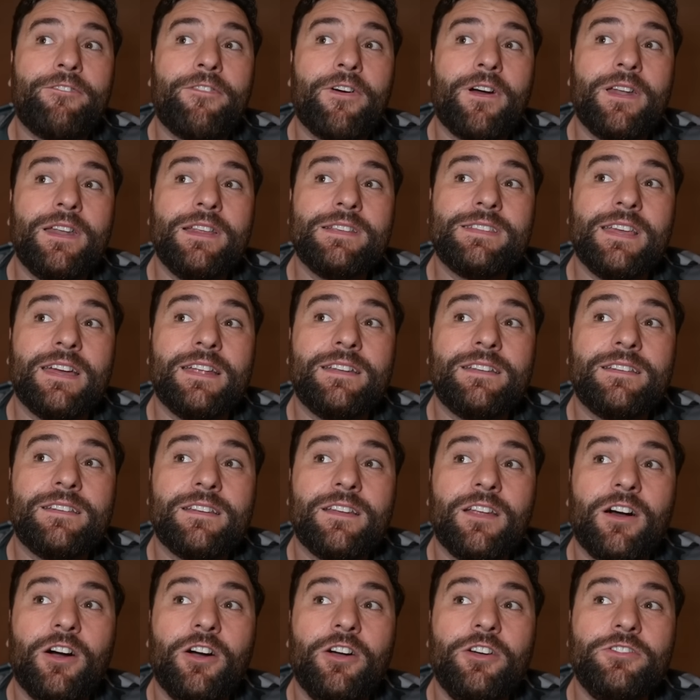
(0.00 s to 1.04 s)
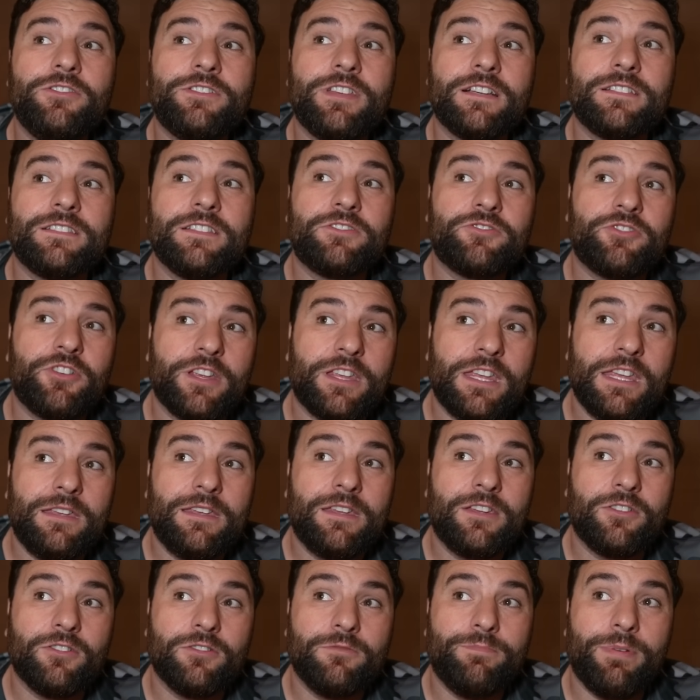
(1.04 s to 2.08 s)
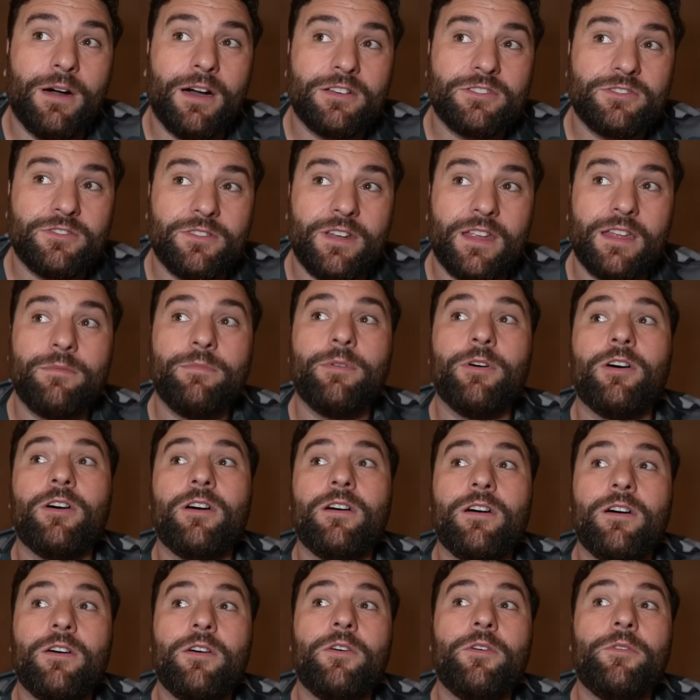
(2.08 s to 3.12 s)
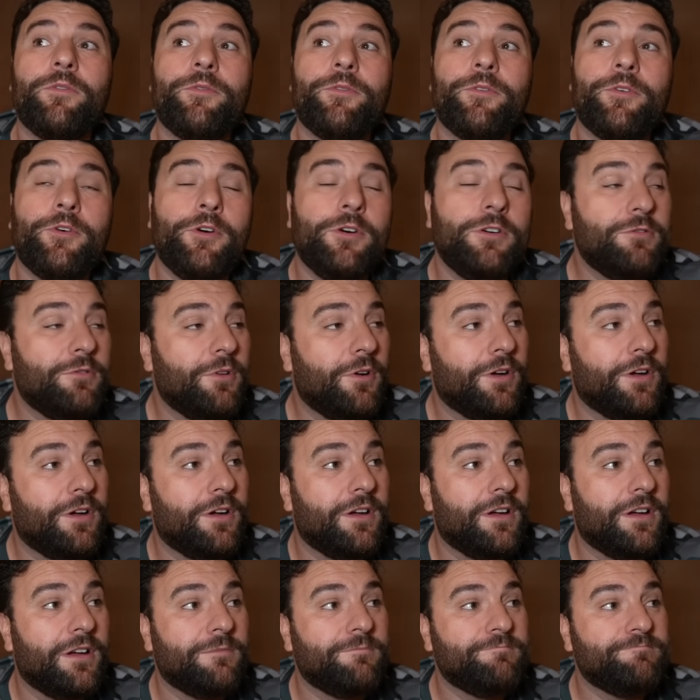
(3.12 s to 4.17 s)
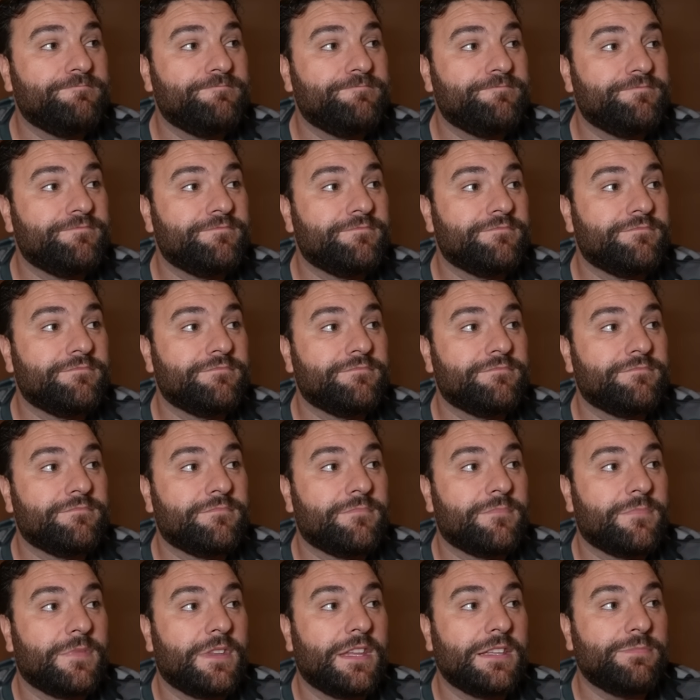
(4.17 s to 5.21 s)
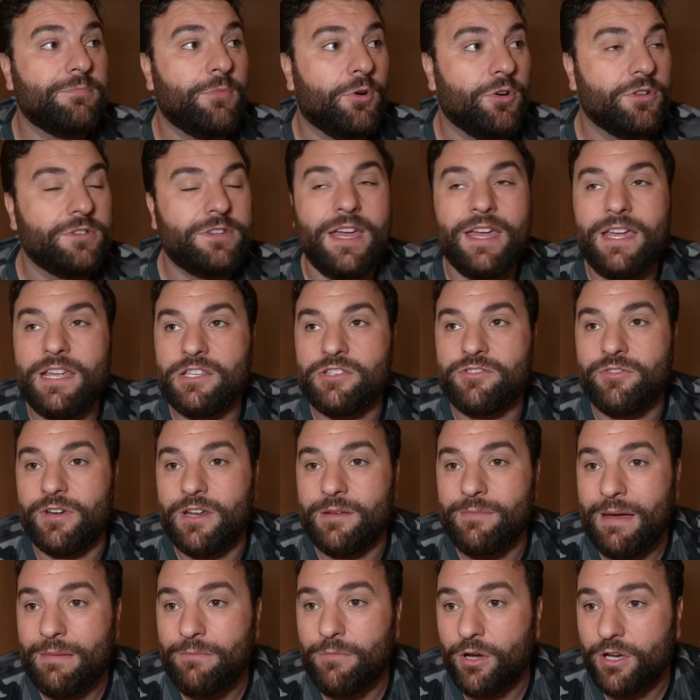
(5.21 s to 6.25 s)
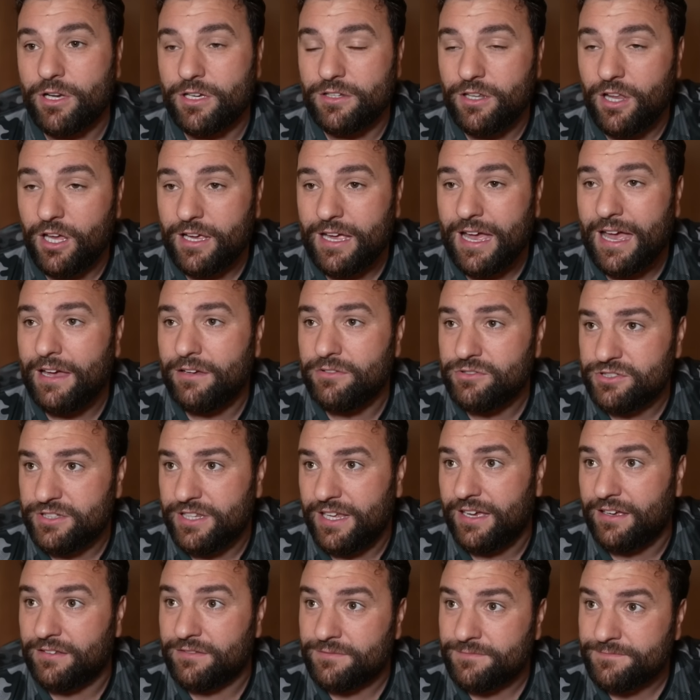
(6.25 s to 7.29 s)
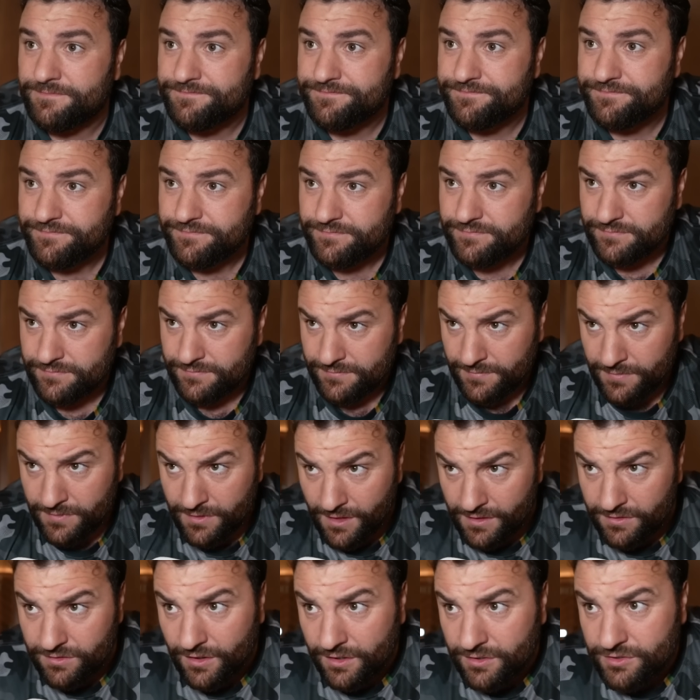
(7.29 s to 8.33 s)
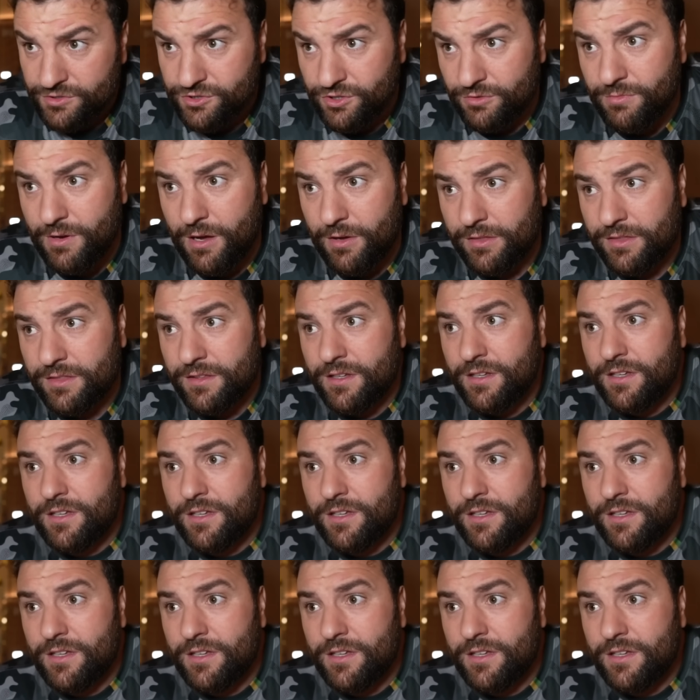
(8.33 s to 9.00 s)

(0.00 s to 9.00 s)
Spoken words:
Listen, Usyk's a tricky, good boxer, isn't he? But there's more danger in a man what can knock a house down than someone